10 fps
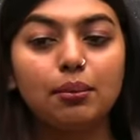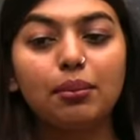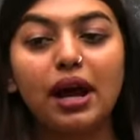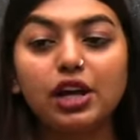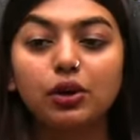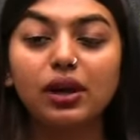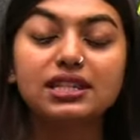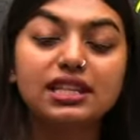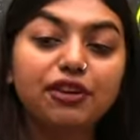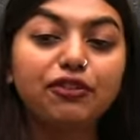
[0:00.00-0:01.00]

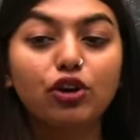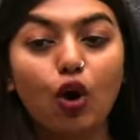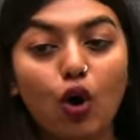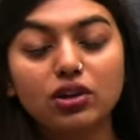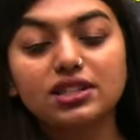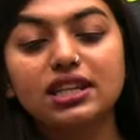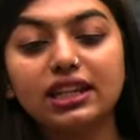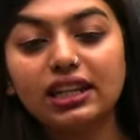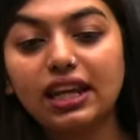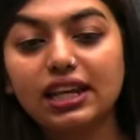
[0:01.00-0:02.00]
Bioassay for
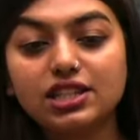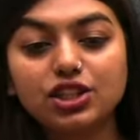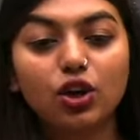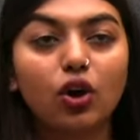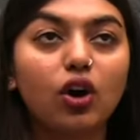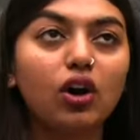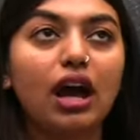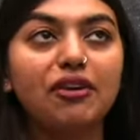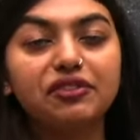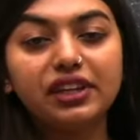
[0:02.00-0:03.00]
auxin is your
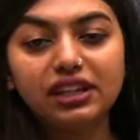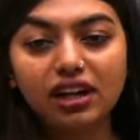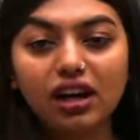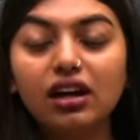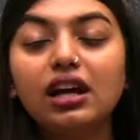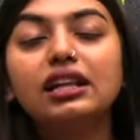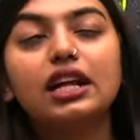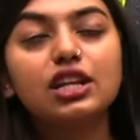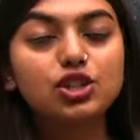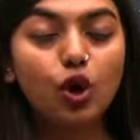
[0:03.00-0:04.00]
Avena,
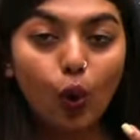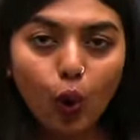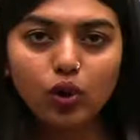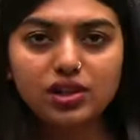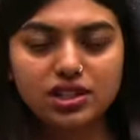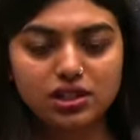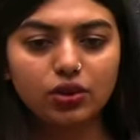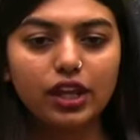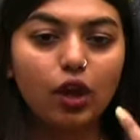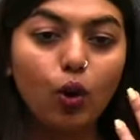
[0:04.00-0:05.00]
that is your oats,
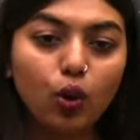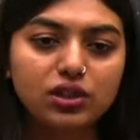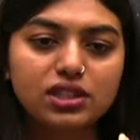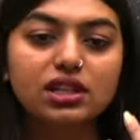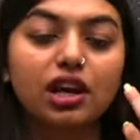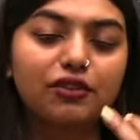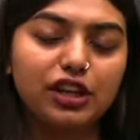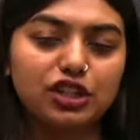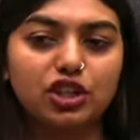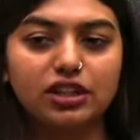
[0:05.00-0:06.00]
okay, oats
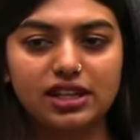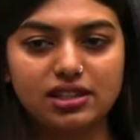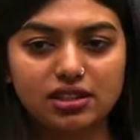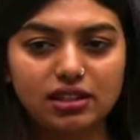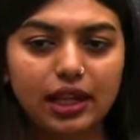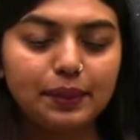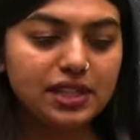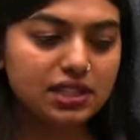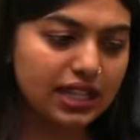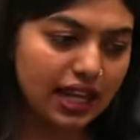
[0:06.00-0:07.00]
curvature test. That
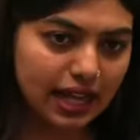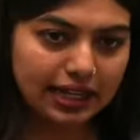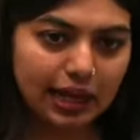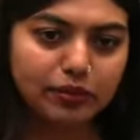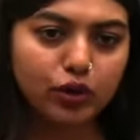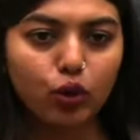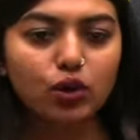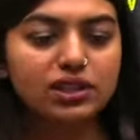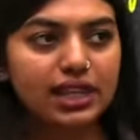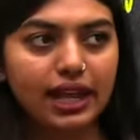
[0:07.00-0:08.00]
means they had kept the
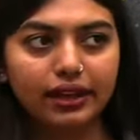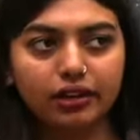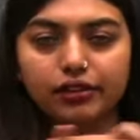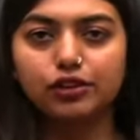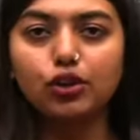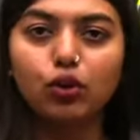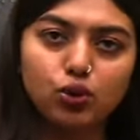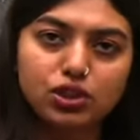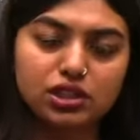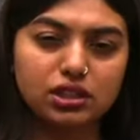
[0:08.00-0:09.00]
oats, they had cut the
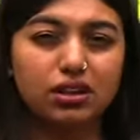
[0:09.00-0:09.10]
oats.